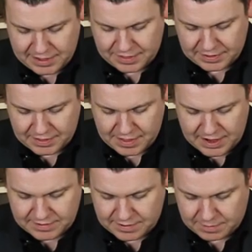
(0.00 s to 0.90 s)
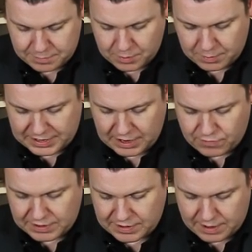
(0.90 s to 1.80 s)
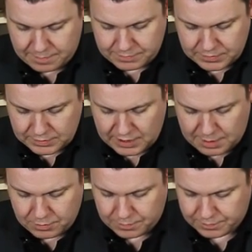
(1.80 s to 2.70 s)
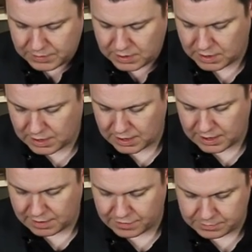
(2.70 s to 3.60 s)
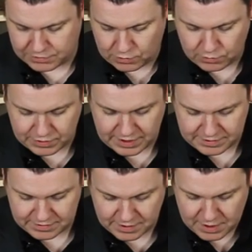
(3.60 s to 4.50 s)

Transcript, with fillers: think that, that is, I would probably get rid of that label uh, if I was to use this,